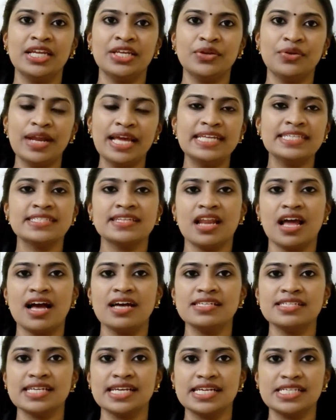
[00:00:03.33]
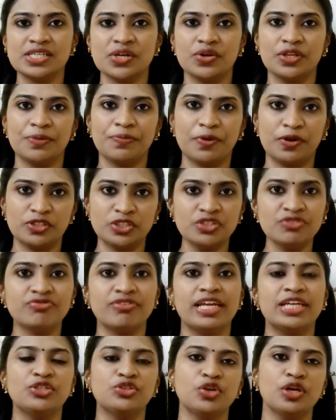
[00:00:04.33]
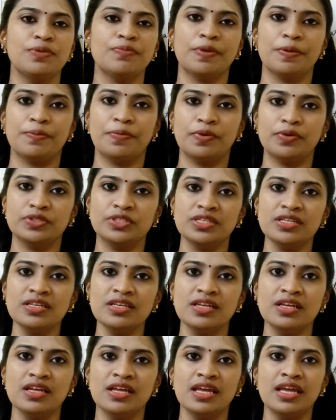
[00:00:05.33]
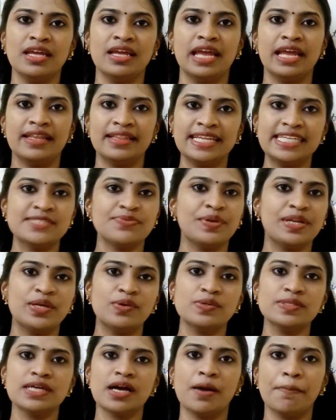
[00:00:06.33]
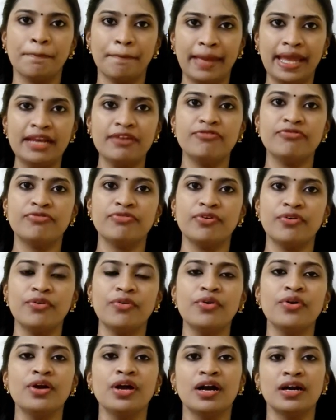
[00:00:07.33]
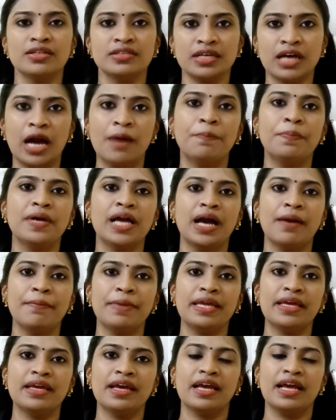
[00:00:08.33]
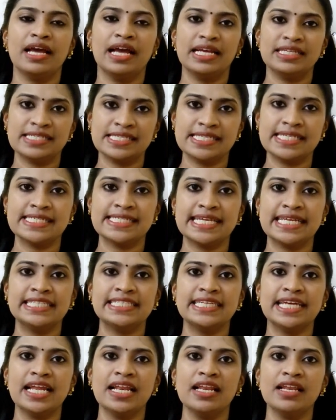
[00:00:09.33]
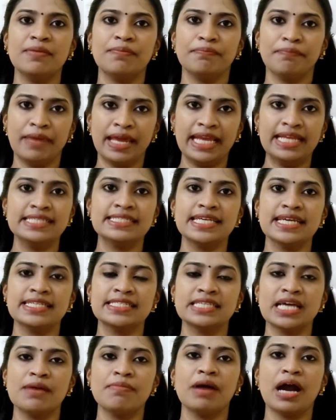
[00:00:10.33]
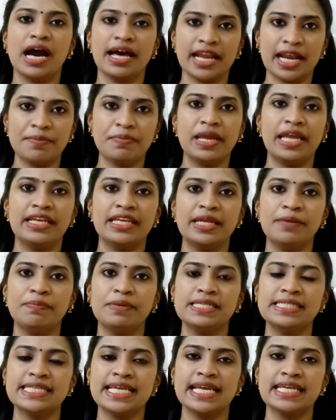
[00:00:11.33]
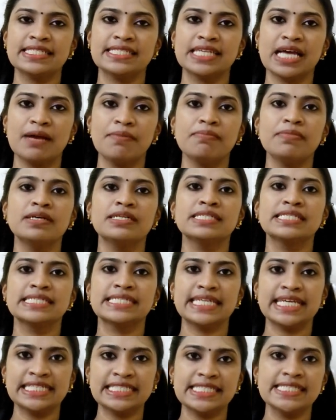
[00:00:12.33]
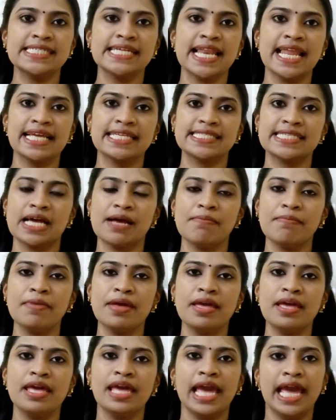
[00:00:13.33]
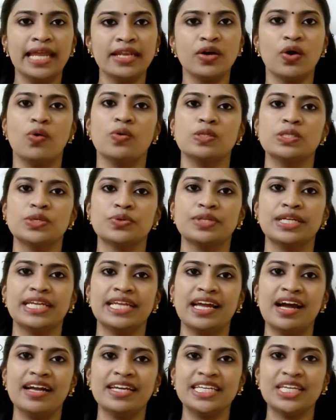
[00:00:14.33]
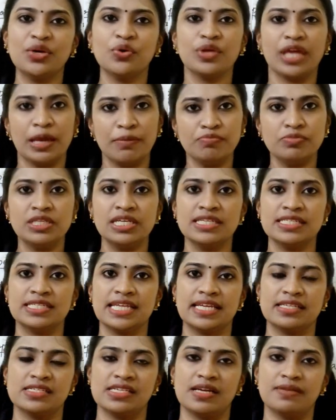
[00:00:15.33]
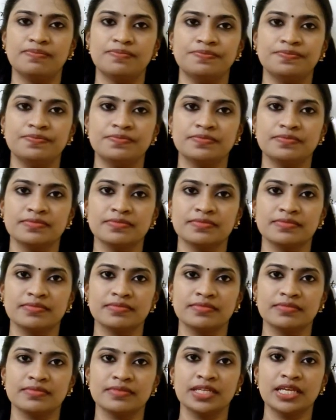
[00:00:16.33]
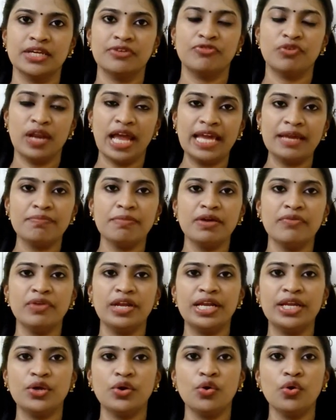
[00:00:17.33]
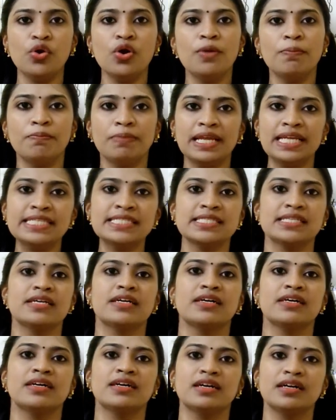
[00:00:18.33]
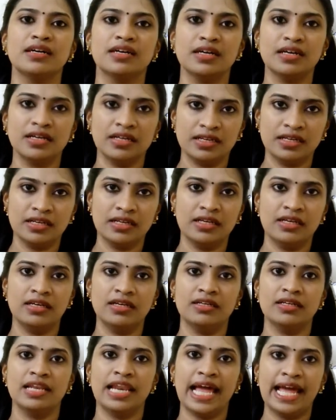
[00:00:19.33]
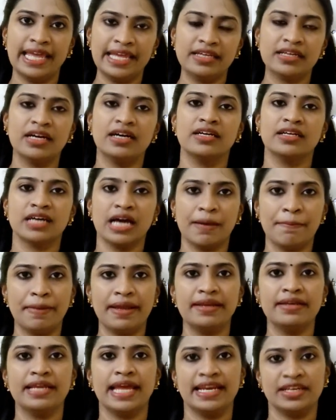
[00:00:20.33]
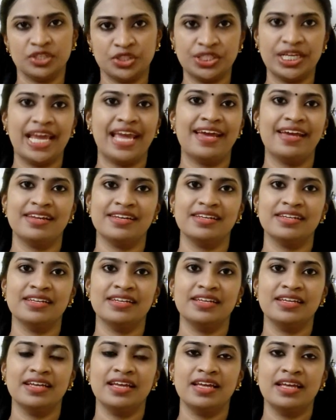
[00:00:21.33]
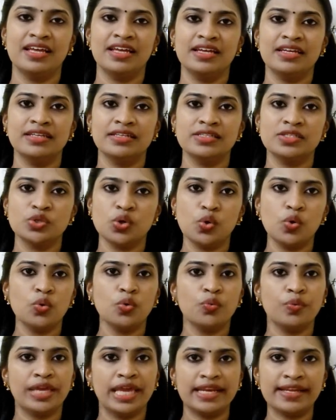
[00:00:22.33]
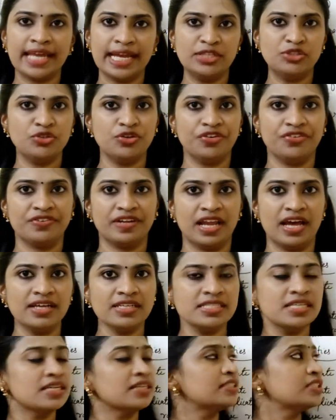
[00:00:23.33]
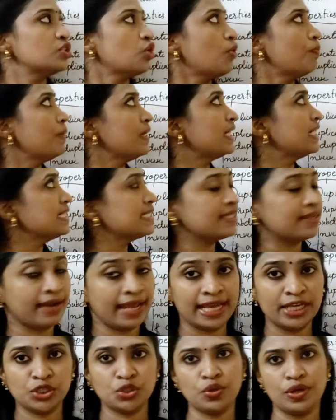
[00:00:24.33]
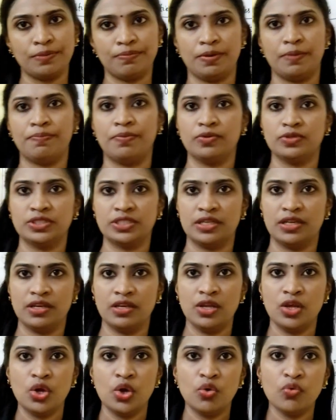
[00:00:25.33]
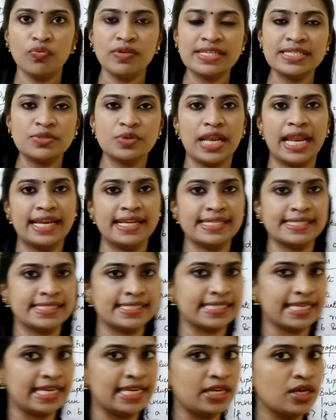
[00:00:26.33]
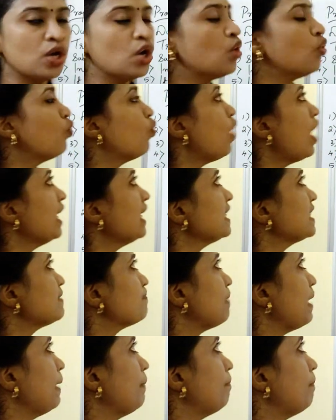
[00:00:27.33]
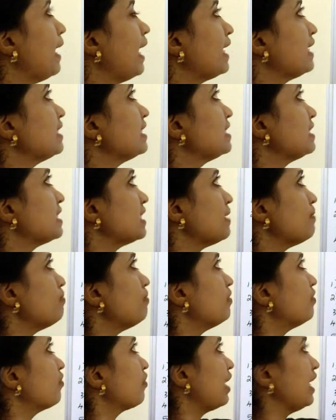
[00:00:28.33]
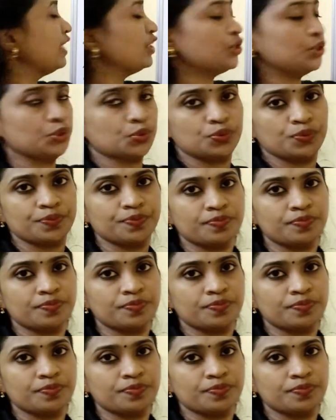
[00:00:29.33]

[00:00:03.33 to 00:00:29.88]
Today's class is on the portion ratio and proportion, and these videos are meant for the upcoming SSC CGL mains exam, RRB NTPC exam, CHSL exam and also the DRDO MTS exam. If you like my video, please like, comment and share. So we can get to our class. The topic is ratio and proportion. First, let us see what is meant by the term ratio.